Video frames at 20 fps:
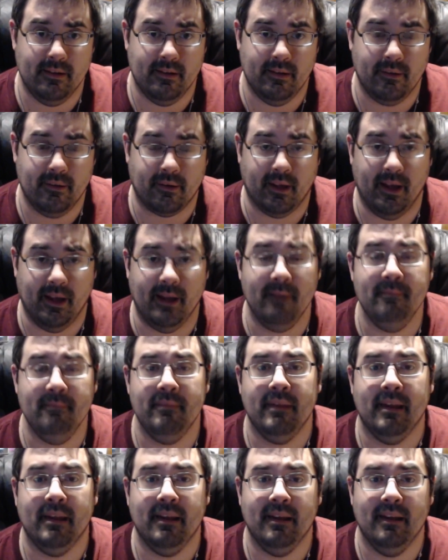Okay,
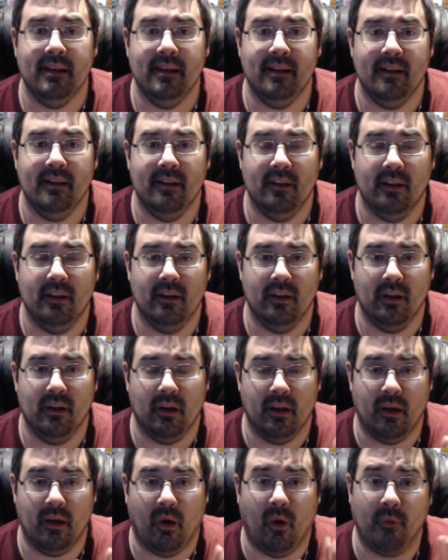
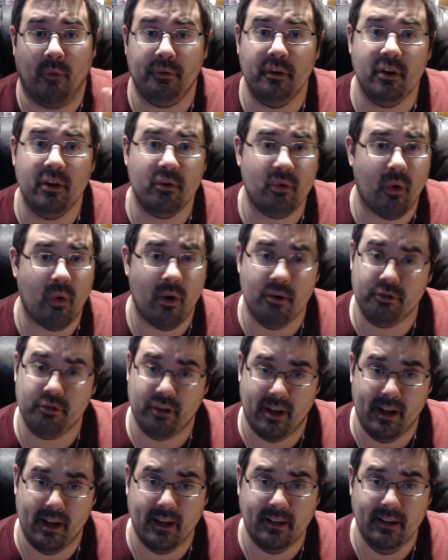alternate
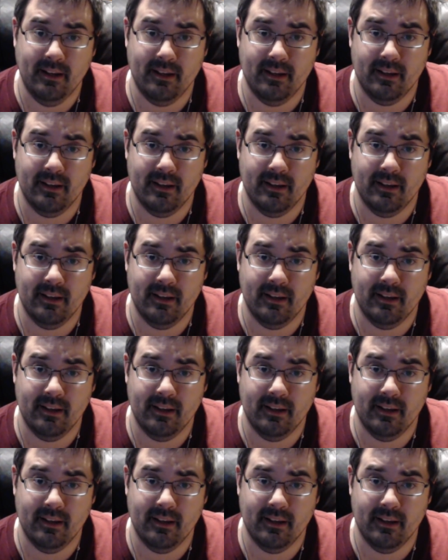Rorschach